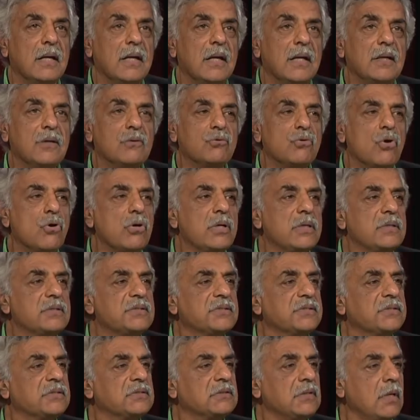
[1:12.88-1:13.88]
you know,
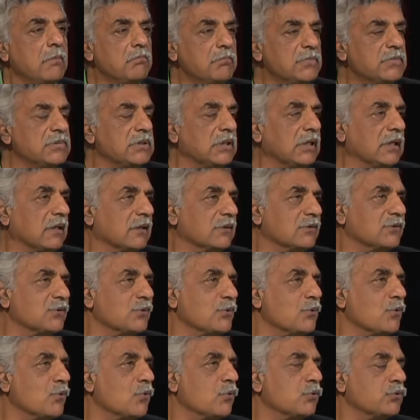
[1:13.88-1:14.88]
it's tempting
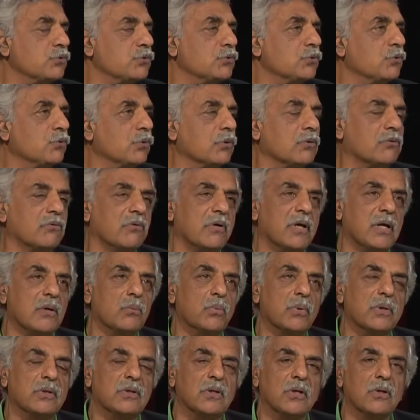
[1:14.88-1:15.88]
to agree
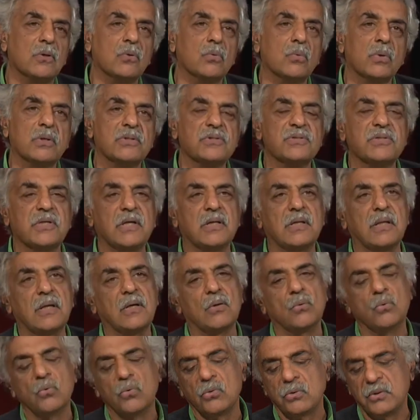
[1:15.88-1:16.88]
with you and say there
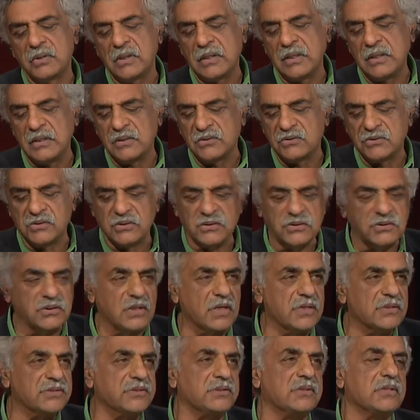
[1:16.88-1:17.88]
are all these
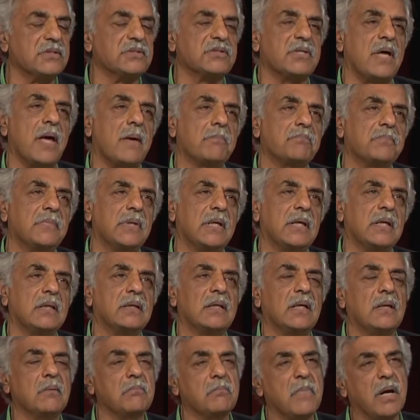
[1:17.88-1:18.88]
disasters happening.
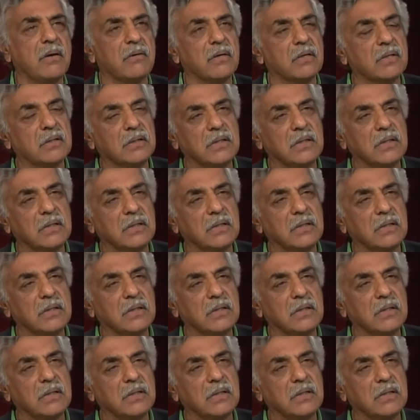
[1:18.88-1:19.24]
The American